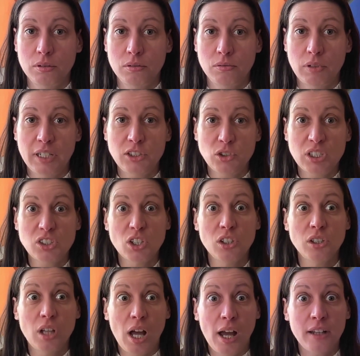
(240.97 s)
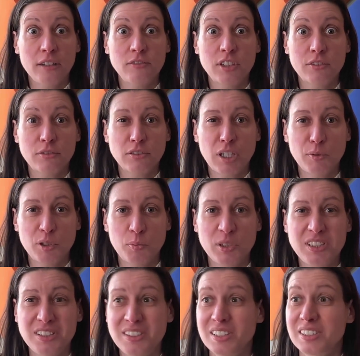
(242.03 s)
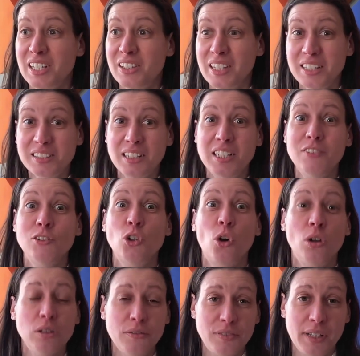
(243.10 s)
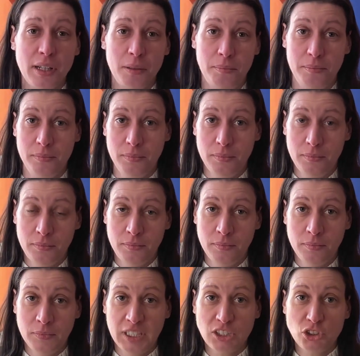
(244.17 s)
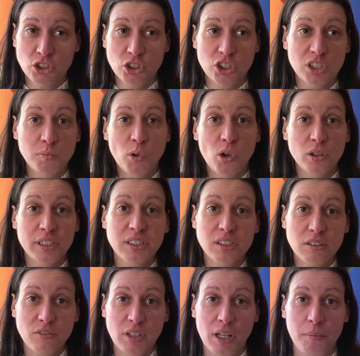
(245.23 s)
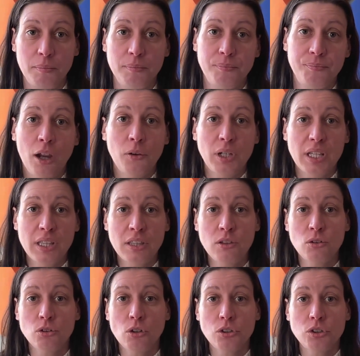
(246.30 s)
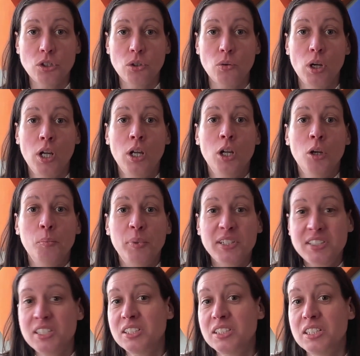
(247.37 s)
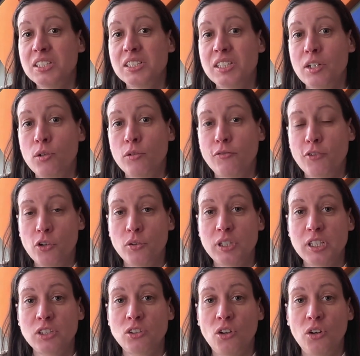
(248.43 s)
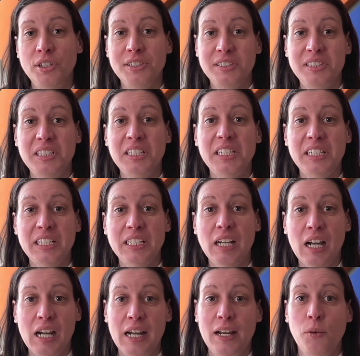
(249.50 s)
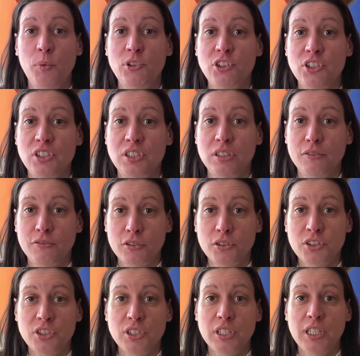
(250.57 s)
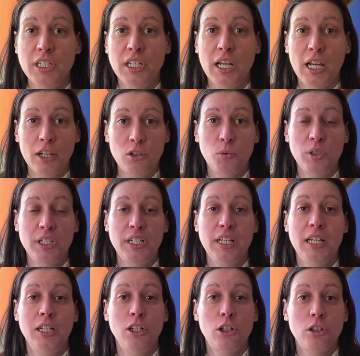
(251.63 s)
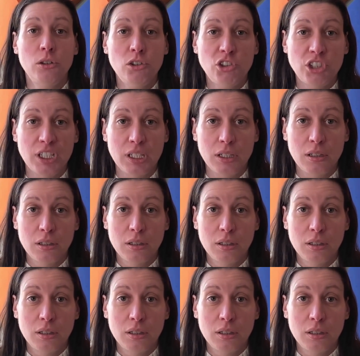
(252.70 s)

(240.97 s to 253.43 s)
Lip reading: right? So there's a lot of different types of businesses, and that's not even all of them. That's just a small list of them. Okay, then there's also businesses that are focused on DEI, which is diversity, equity, and inclusion.